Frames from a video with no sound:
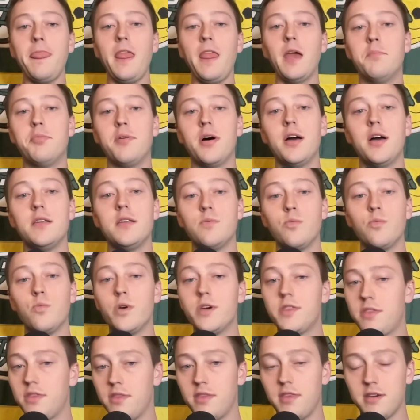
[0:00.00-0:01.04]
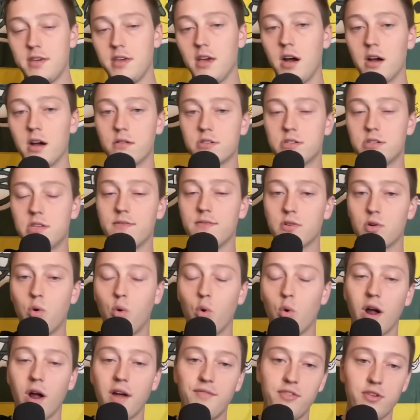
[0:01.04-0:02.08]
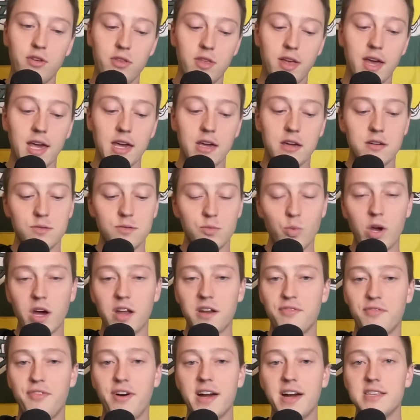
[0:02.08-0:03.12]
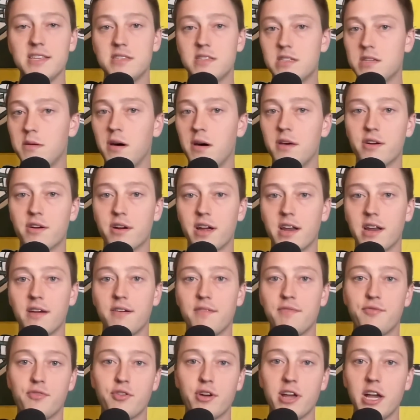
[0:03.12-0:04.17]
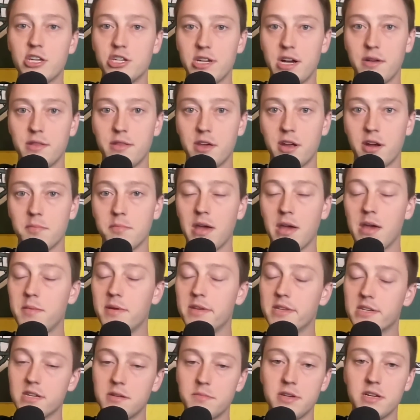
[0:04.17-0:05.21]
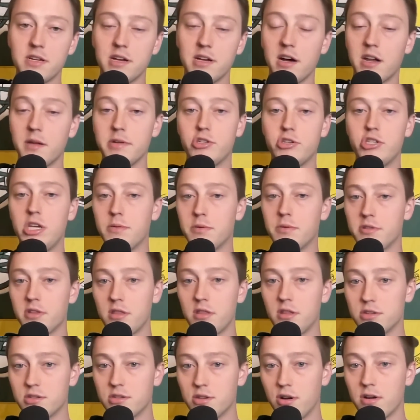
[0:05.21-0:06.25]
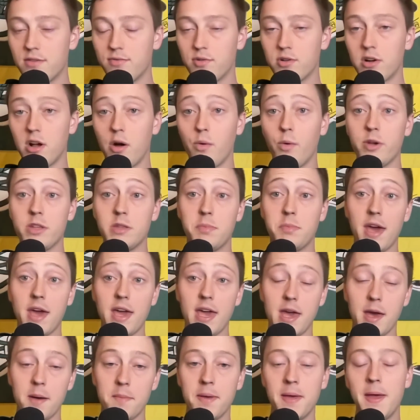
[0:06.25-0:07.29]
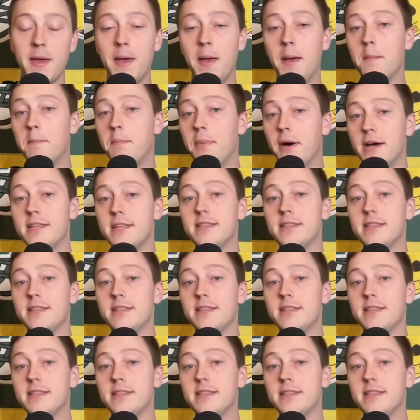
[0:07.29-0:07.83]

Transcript: But with the young receiver core, I feel like we got to find some other kind of free agent out there. Maybe he's going to be got to be cheaper than Lazard if we're not willing to pay him. But at